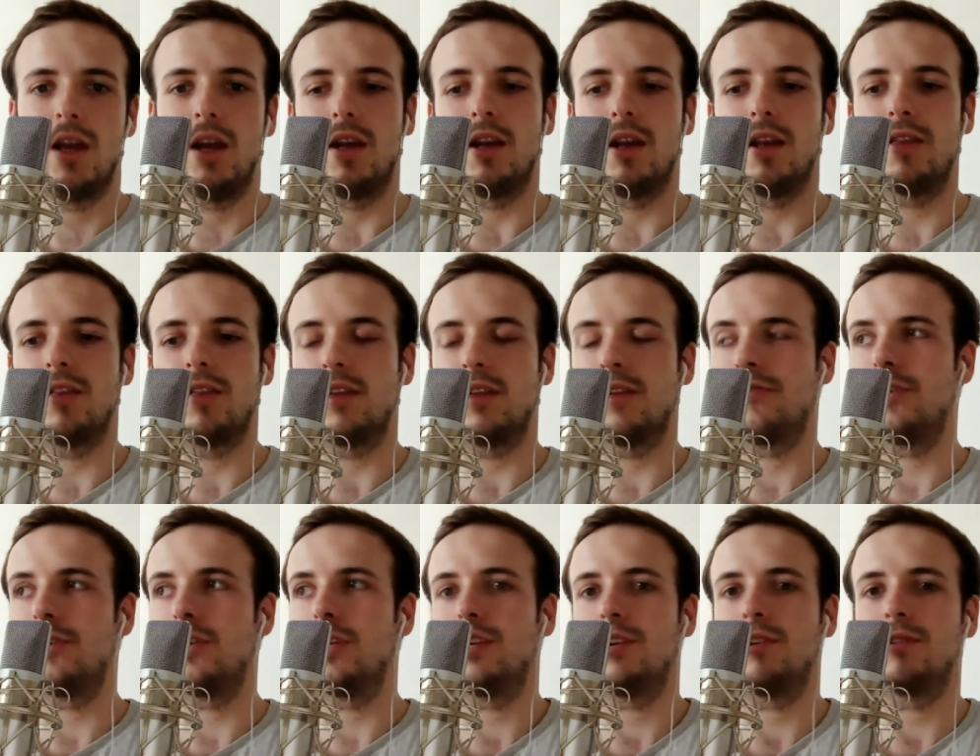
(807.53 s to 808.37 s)
And I think
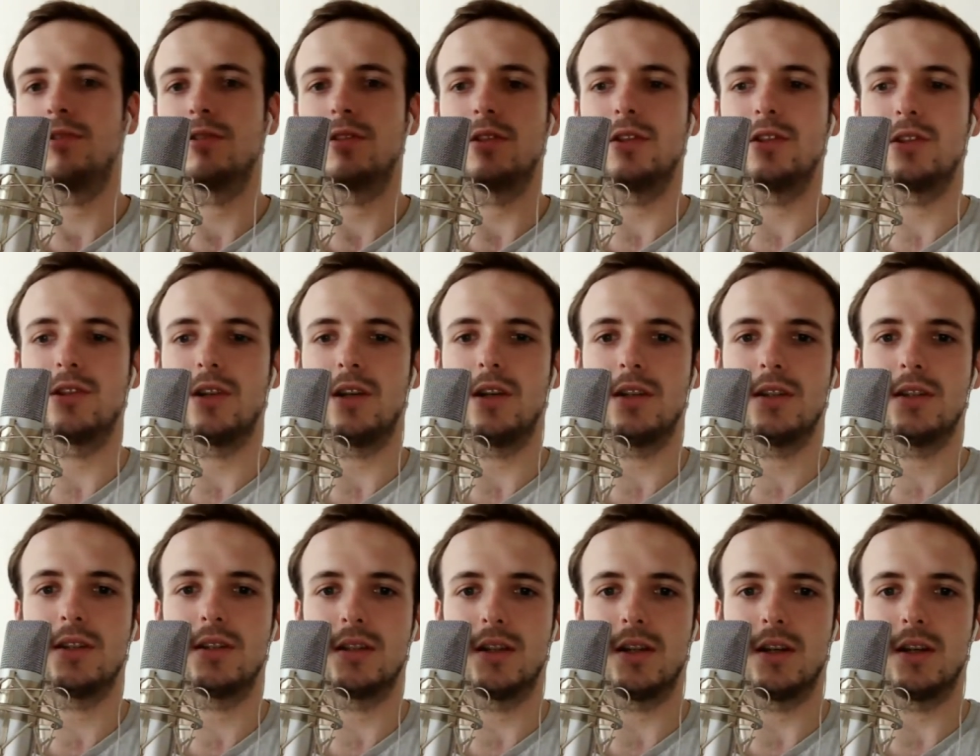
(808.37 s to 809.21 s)
videos is
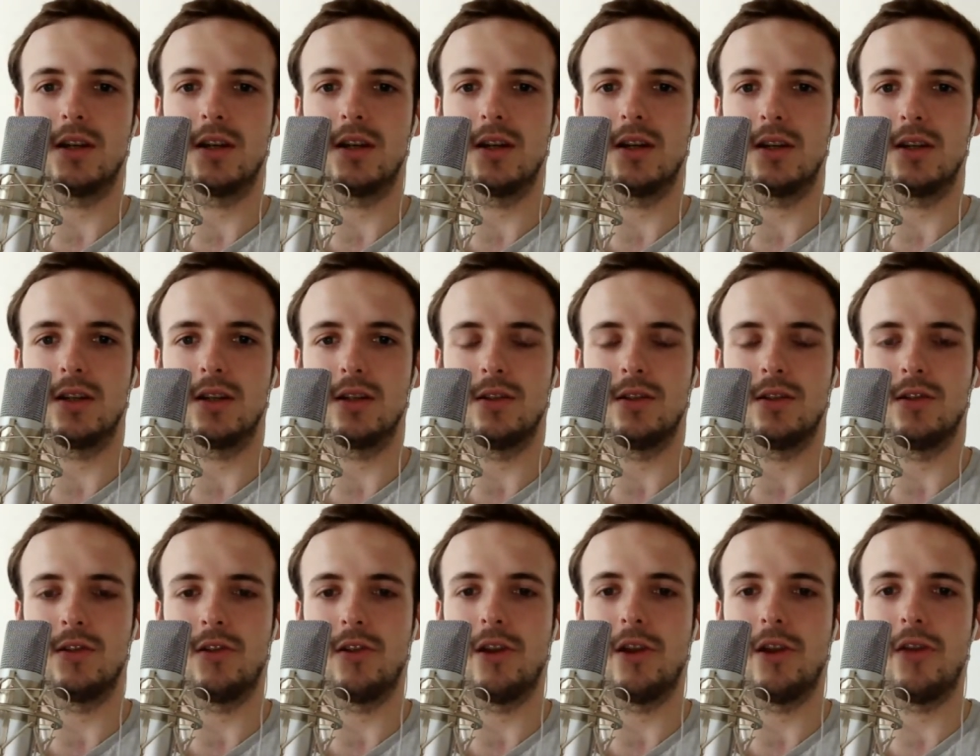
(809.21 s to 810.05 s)
just
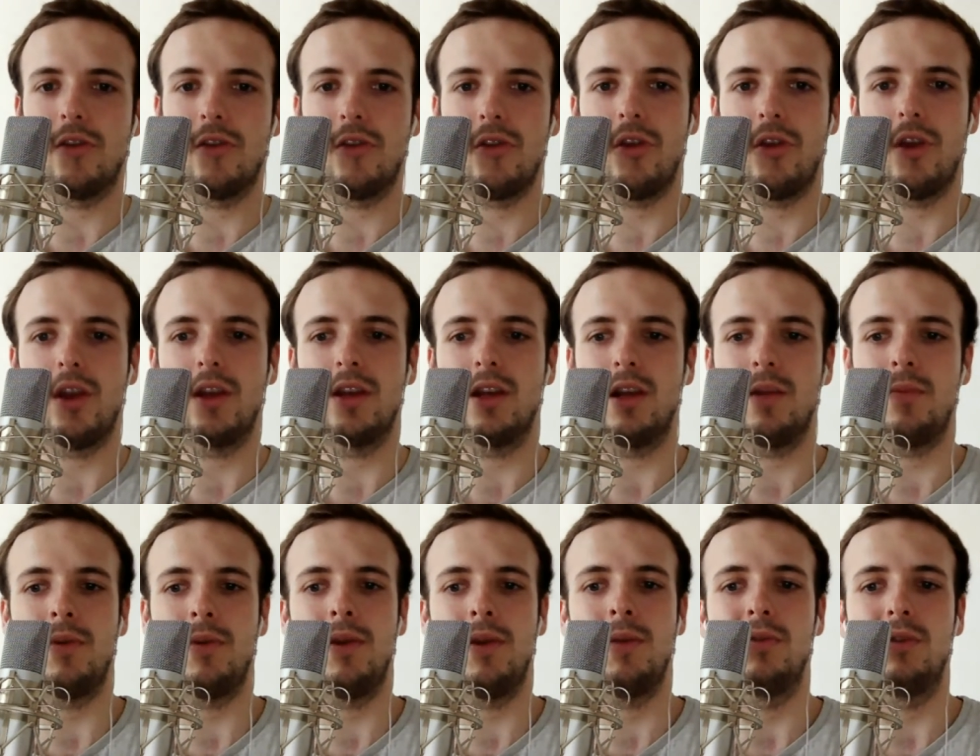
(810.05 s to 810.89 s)
another thing
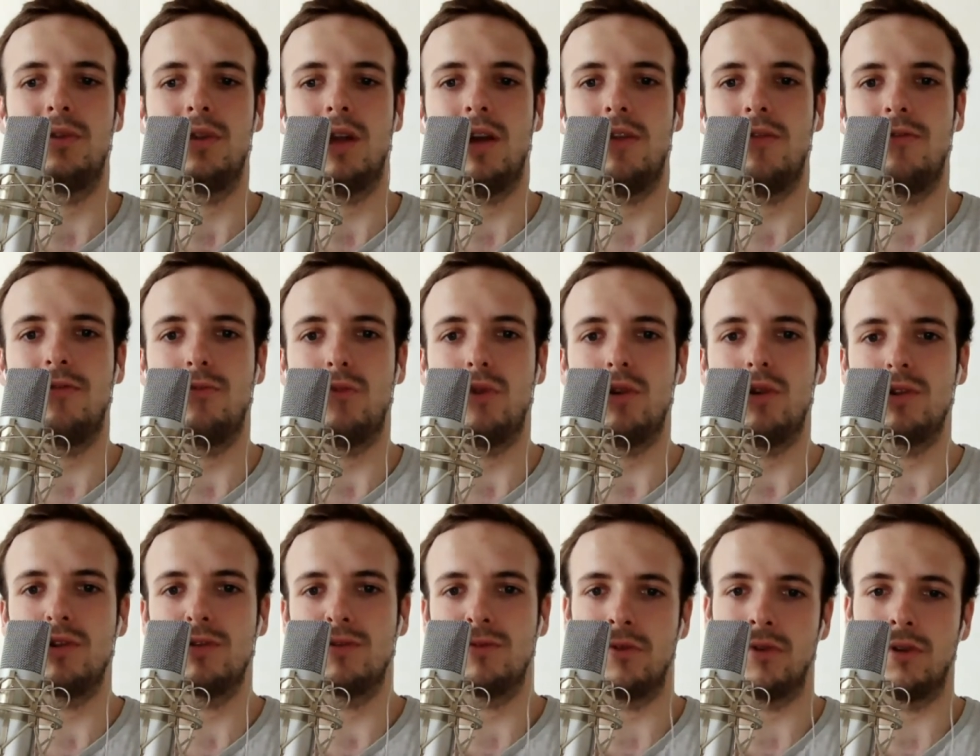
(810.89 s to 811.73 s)
that people have
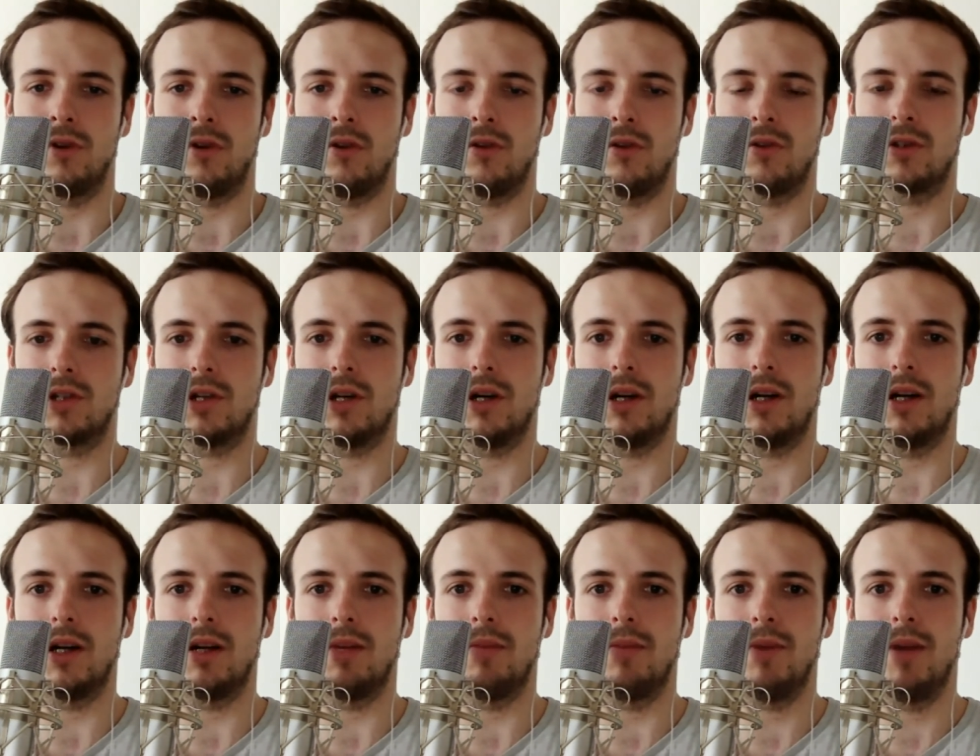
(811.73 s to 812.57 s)
wanted for a long
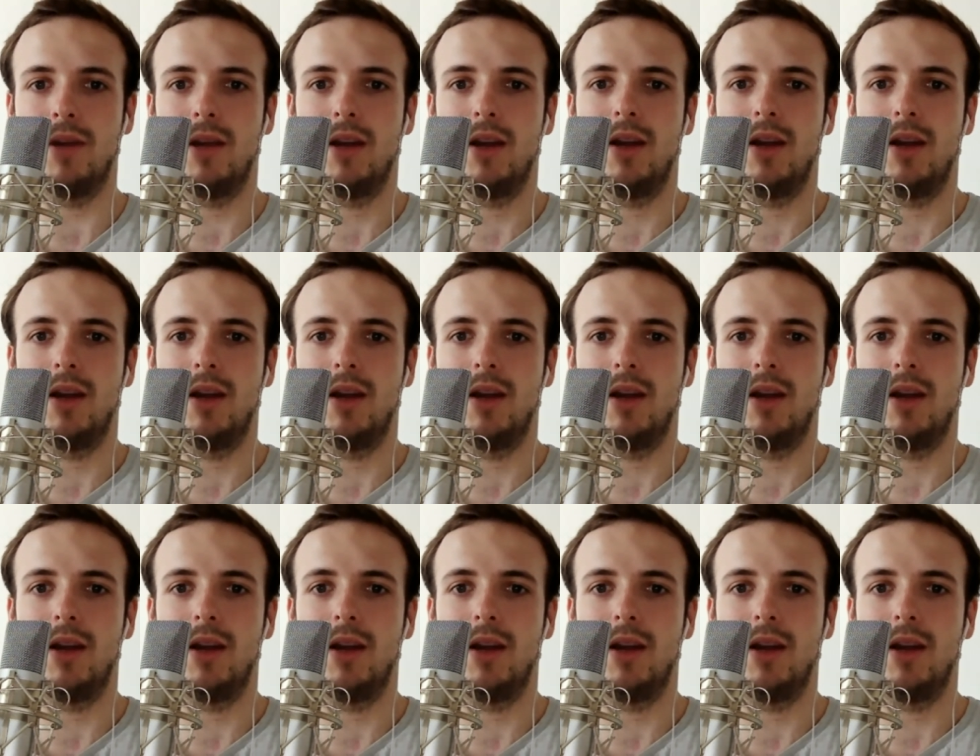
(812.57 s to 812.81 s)
time,